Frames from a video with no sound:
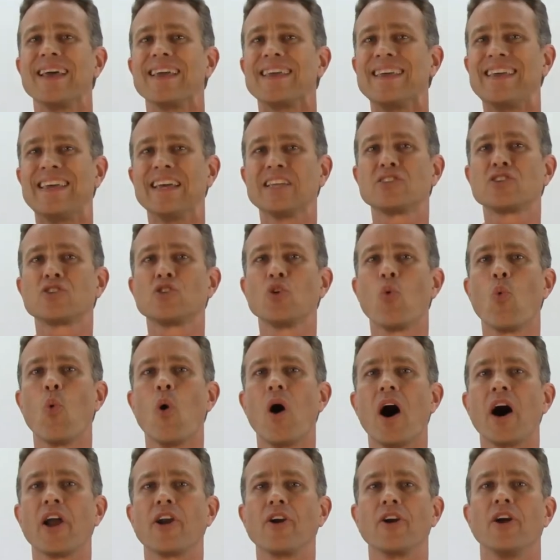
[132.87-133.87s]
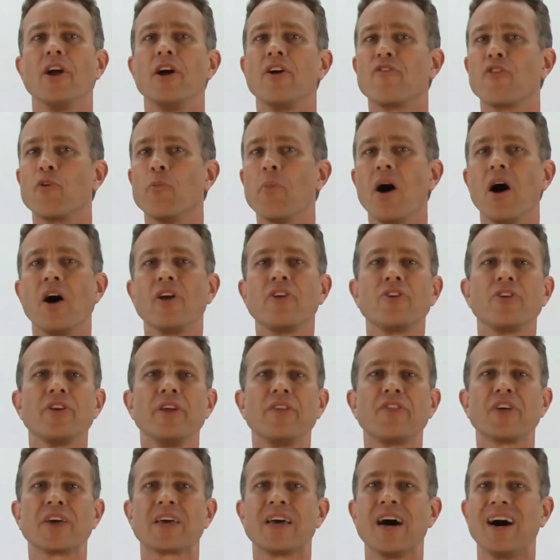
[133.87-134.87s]
gets the water from
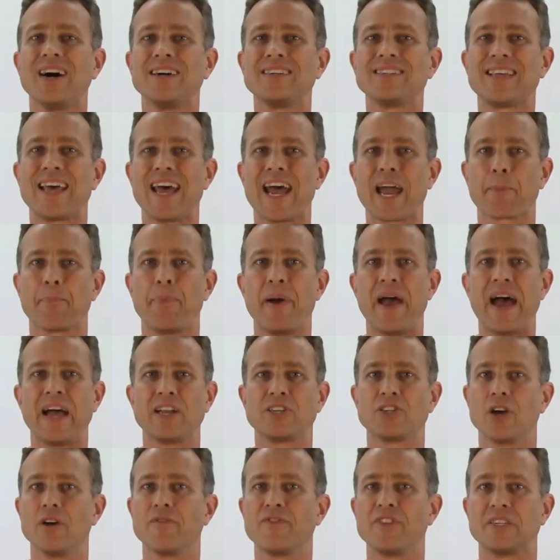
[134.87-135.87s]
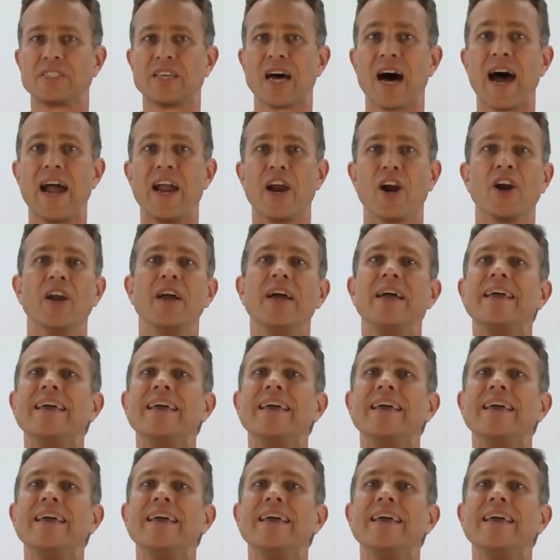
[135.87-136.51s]
underneath the contact patch of the tire